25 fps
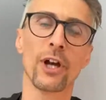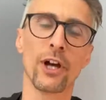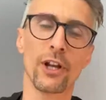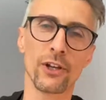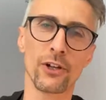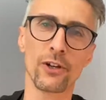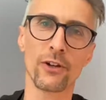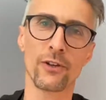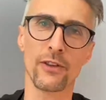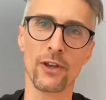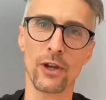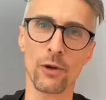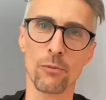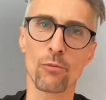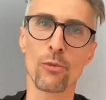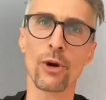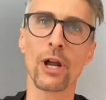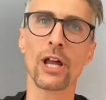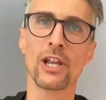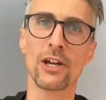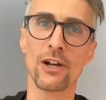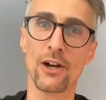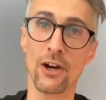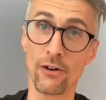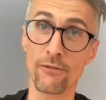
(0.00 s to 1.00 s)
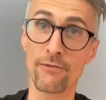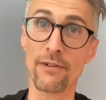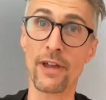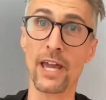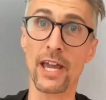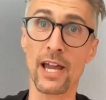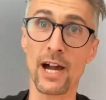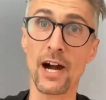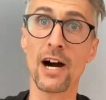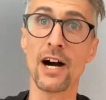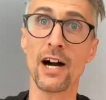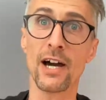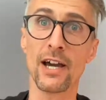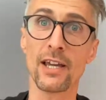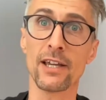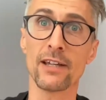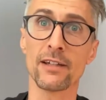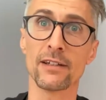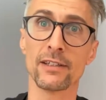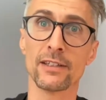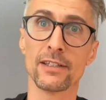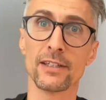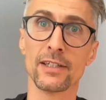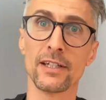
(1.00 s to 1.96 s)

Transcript: under the umbrella of AI